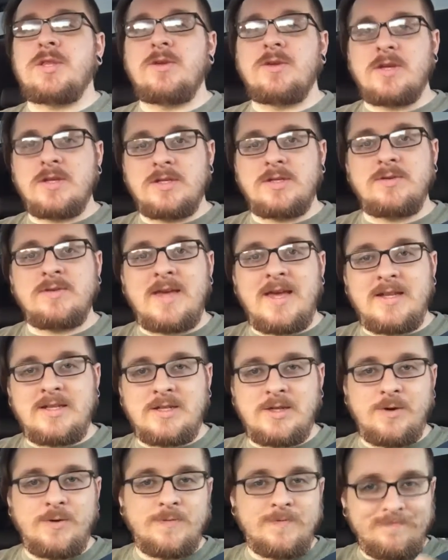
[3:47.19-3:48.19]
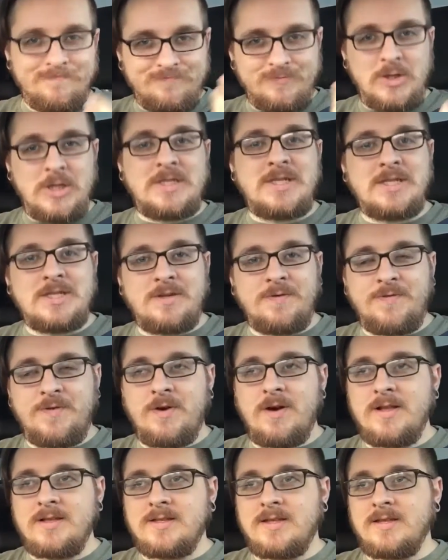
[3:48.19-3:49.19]
you could do that too. Just as a
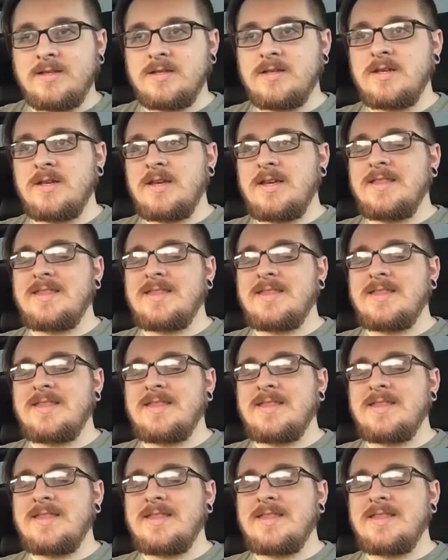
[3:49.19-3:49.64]
for instance.